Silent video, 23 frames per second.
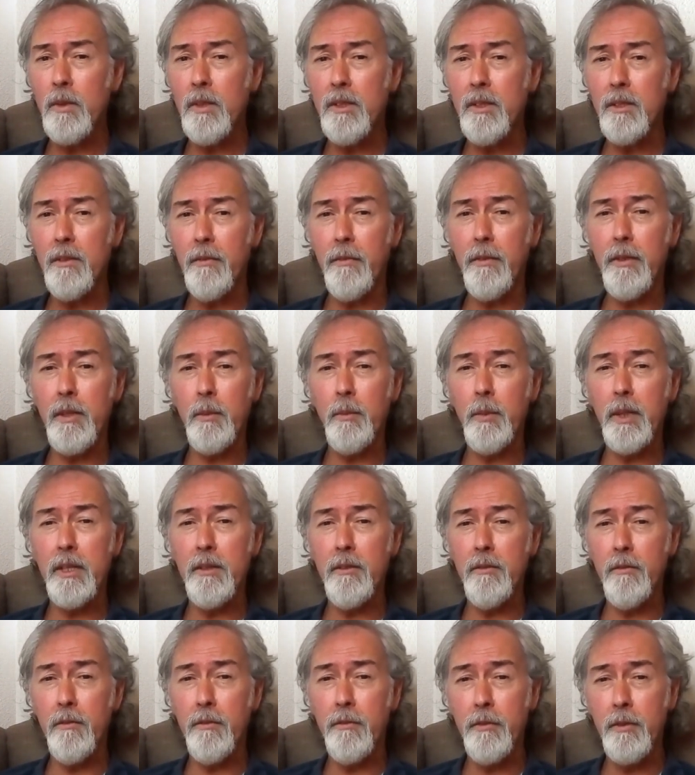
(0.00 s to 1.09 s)
was the
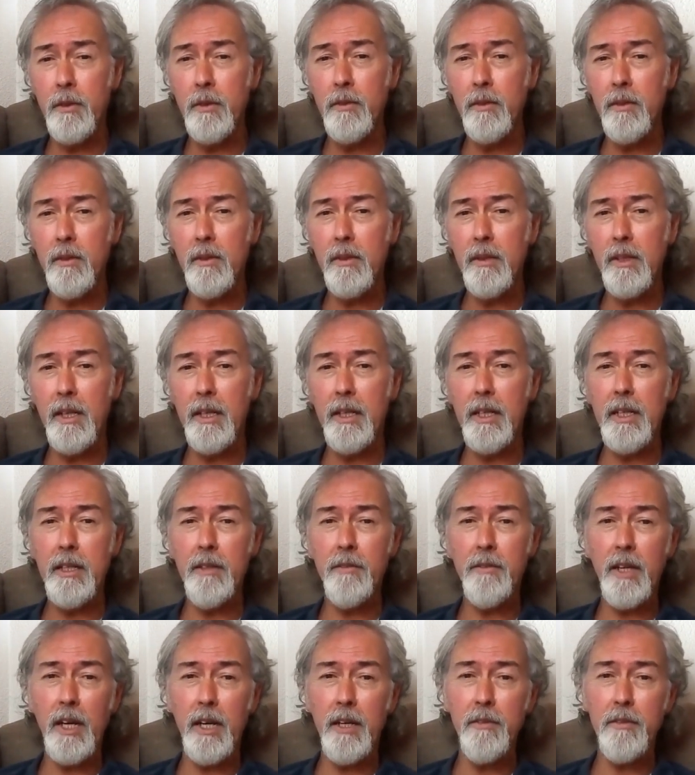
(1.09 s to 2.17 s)
forbidden fruit that
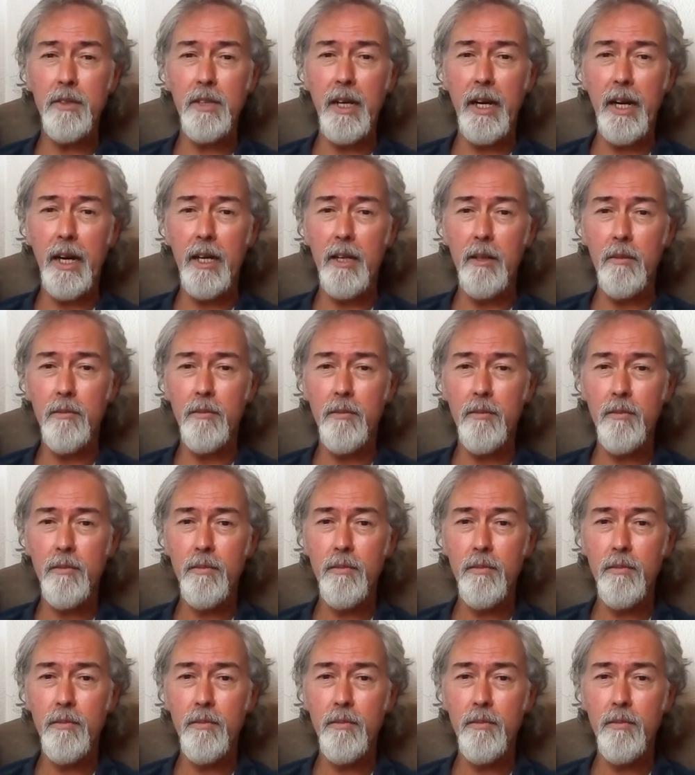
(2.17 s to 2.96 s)
Eve gave to Adam?